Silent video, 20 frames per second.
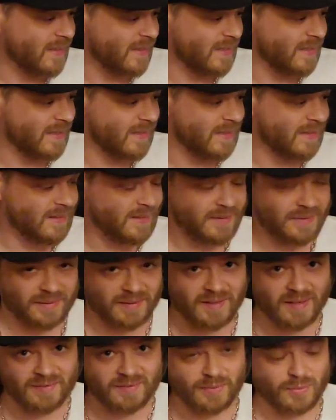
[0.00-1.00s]

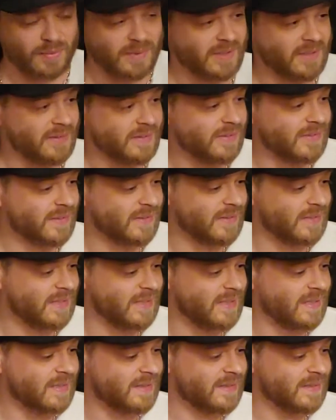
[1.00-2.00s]
undercover wheels. They're
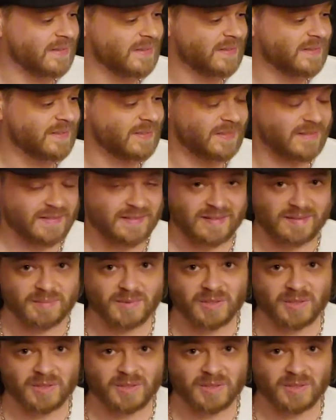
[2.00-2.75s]
60